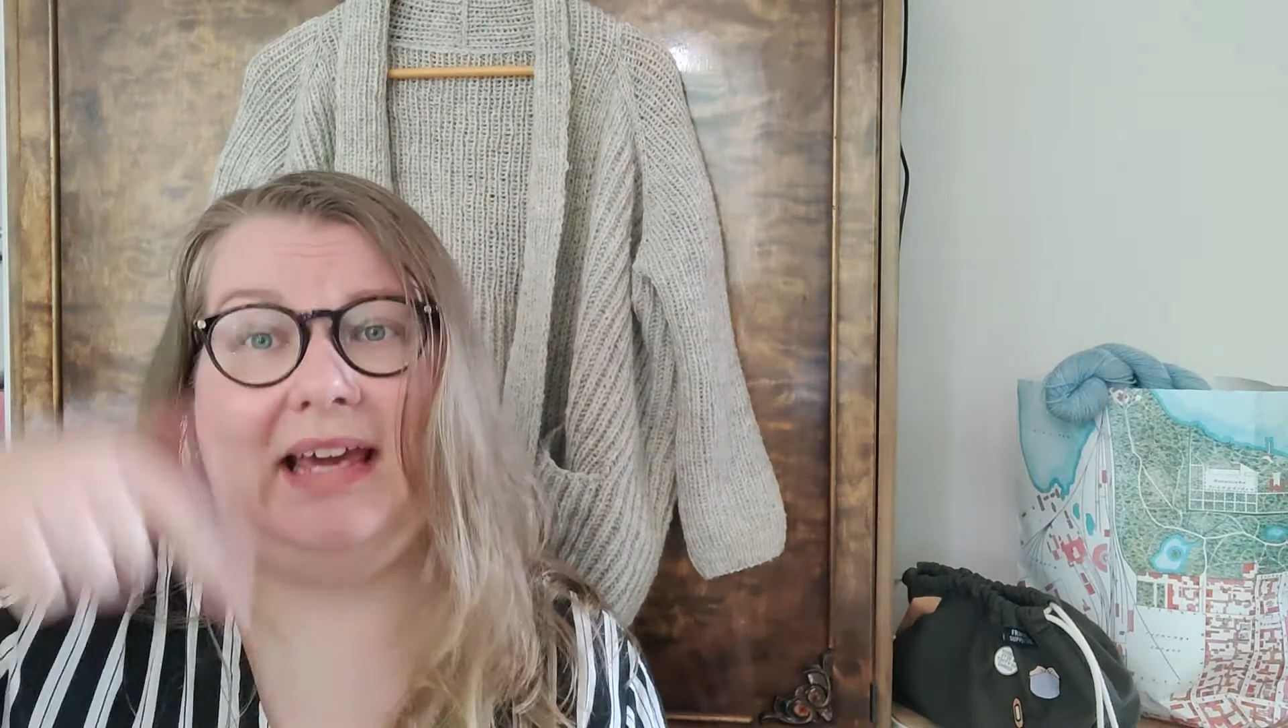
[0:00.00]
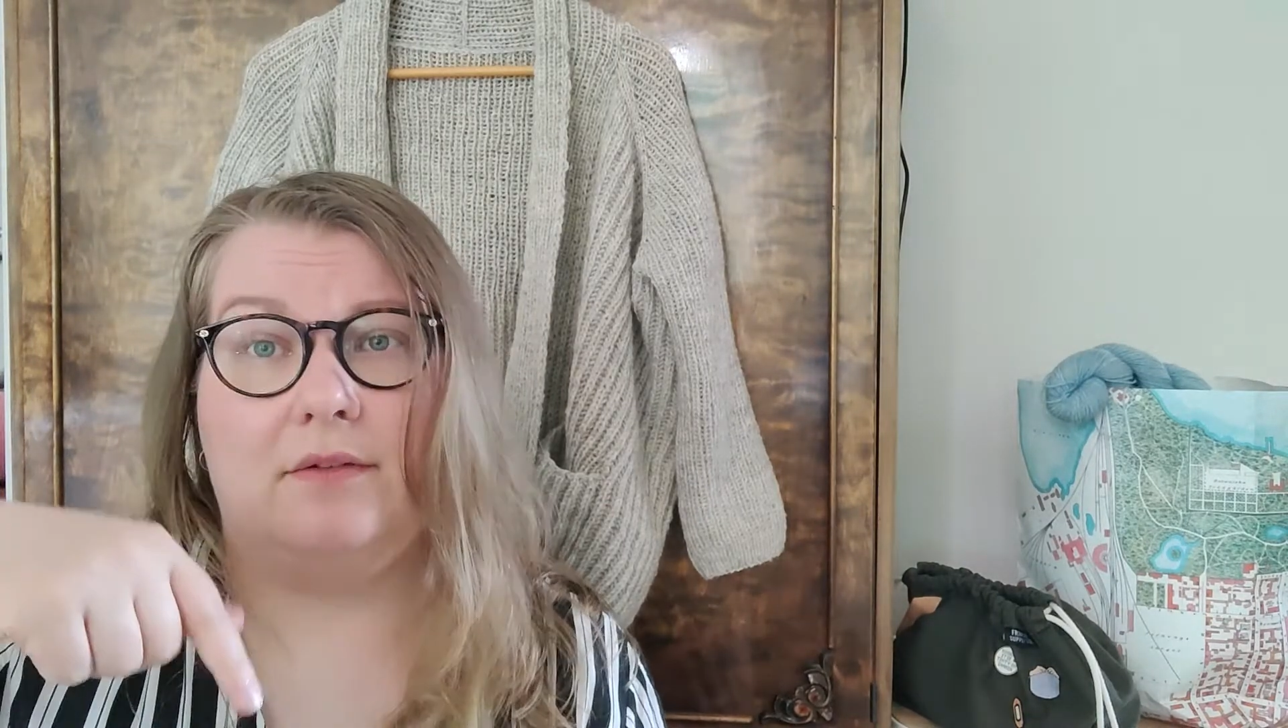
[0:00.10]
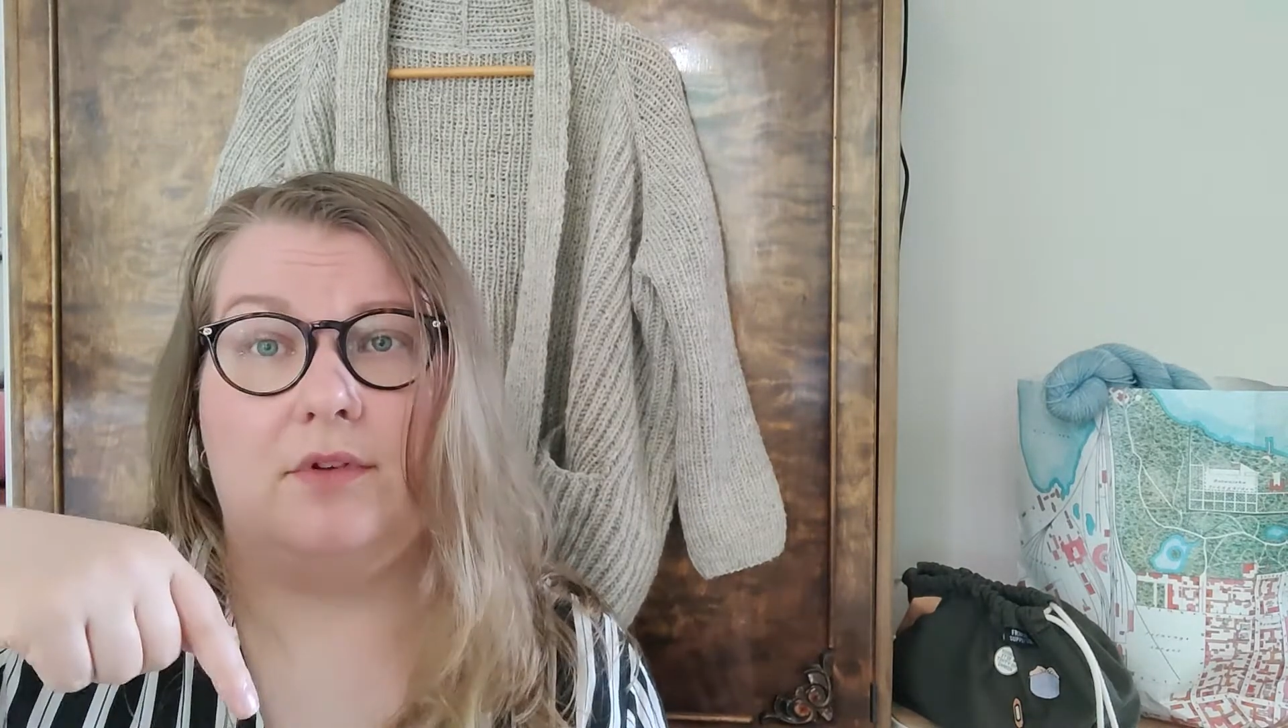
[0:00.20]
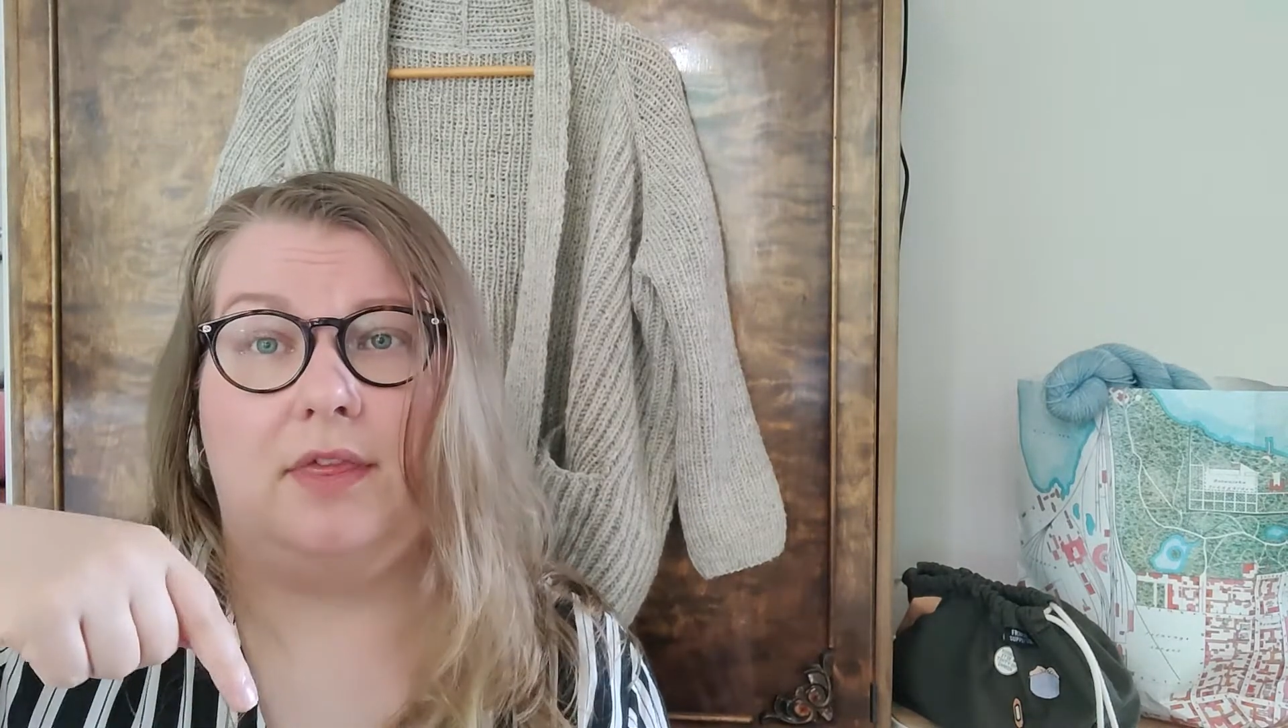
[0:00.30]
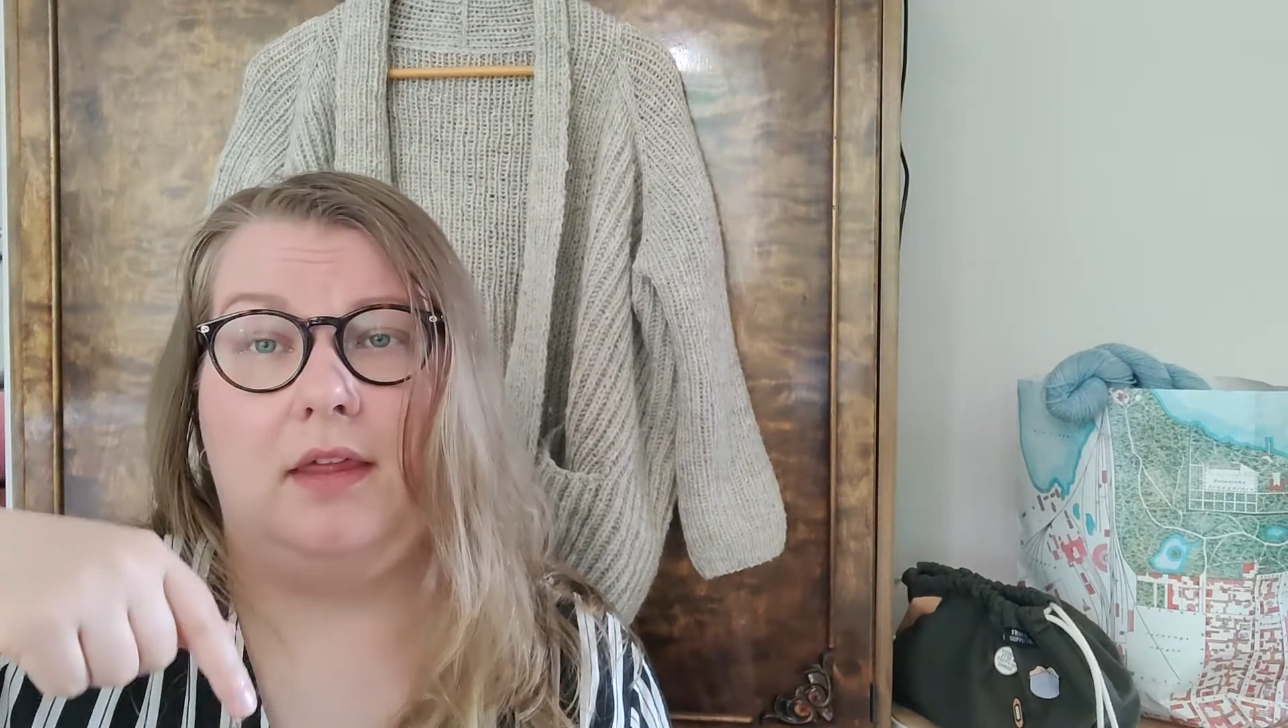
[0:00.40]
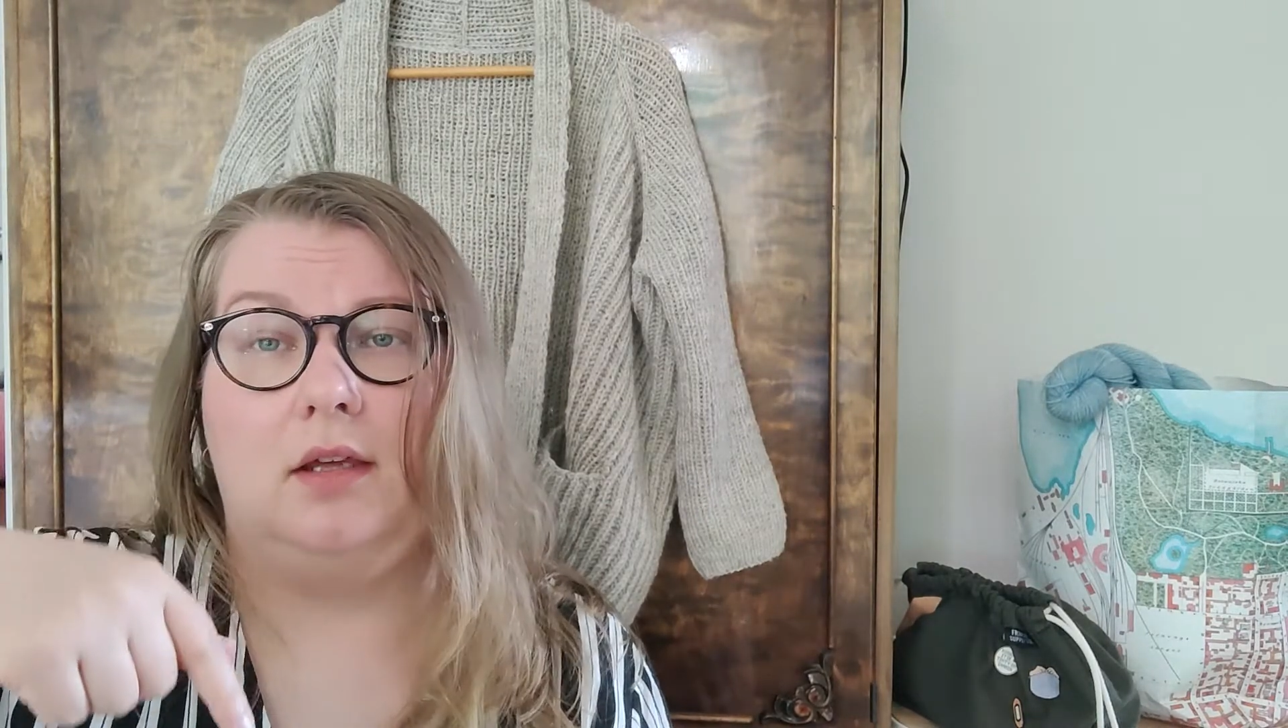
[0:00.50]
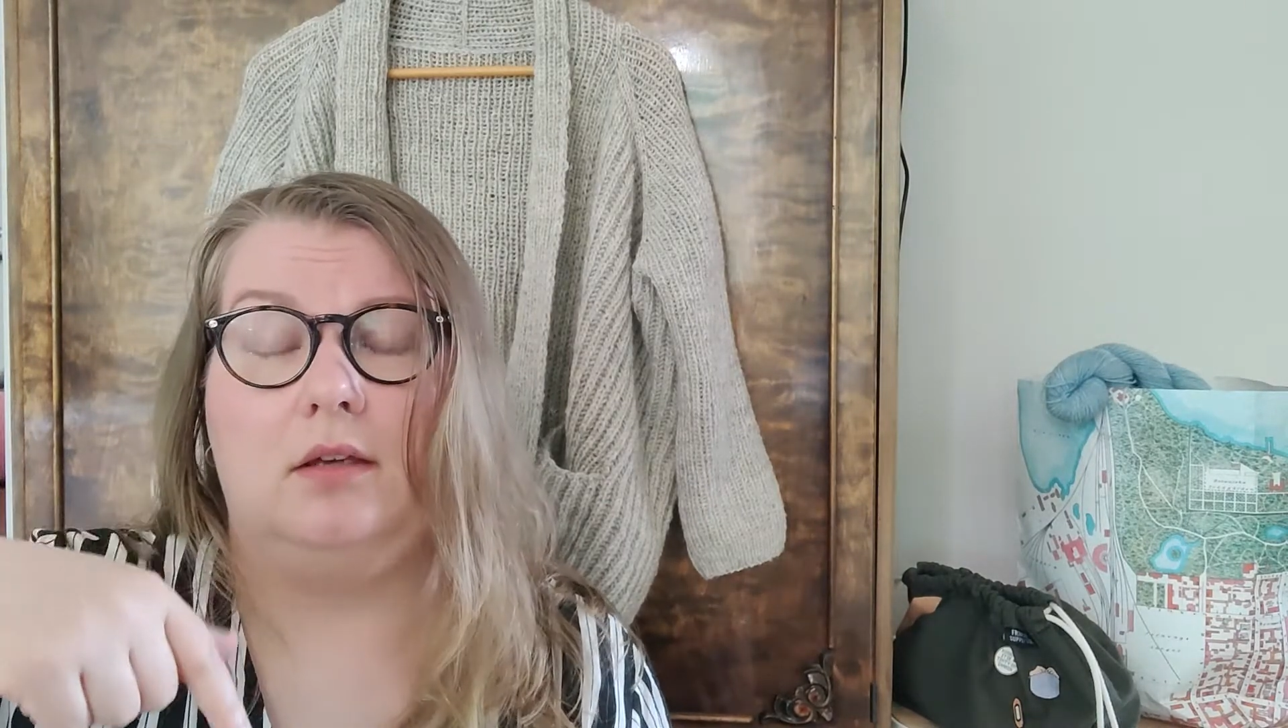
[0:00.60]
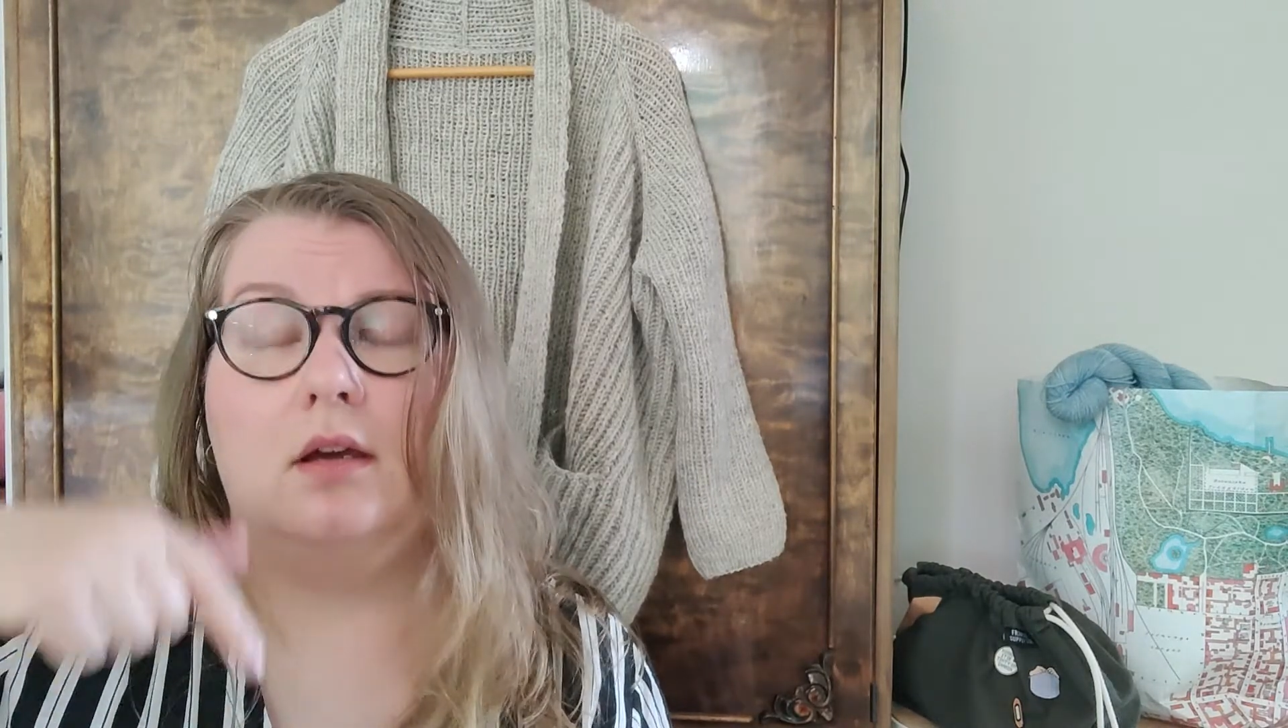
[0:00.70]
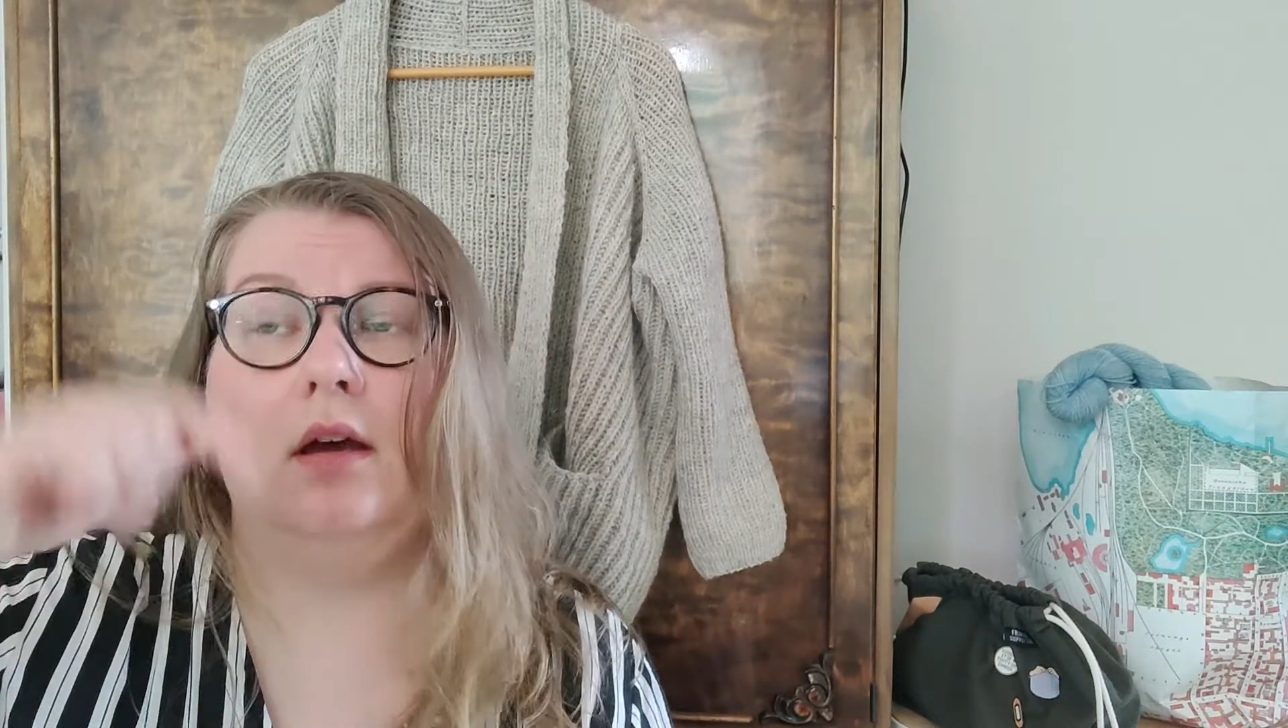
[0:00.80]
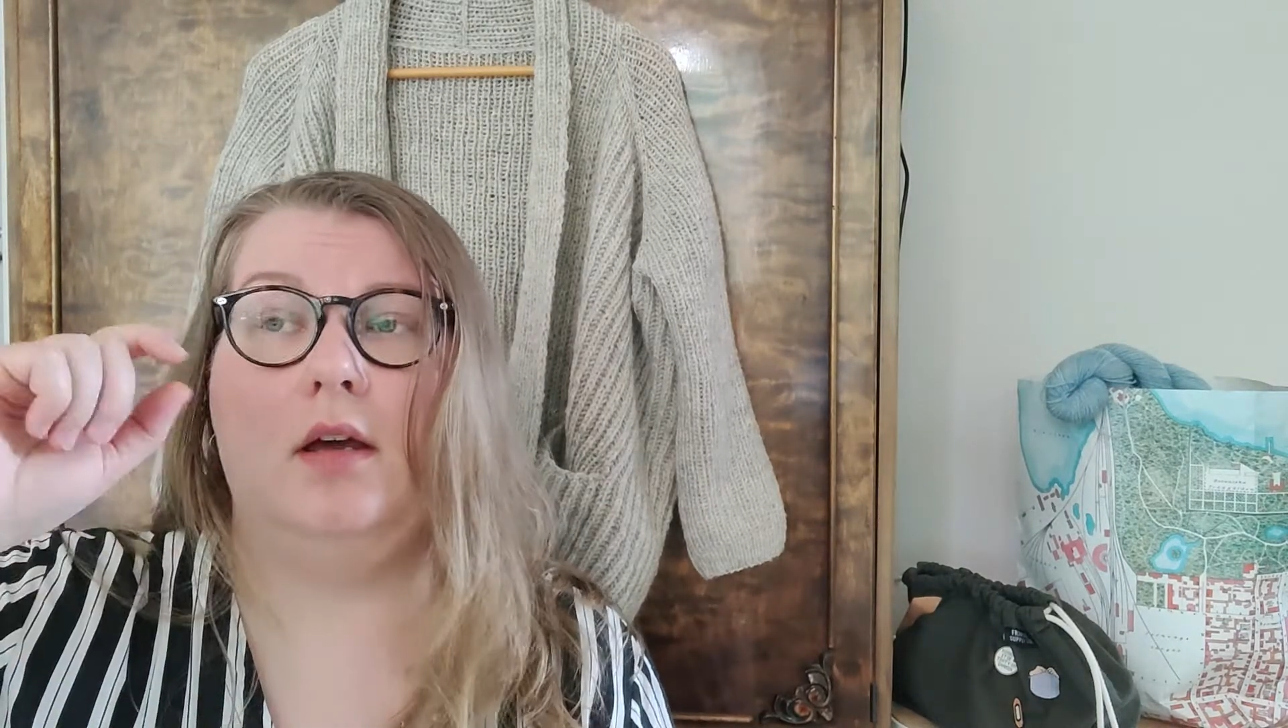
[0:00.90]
everything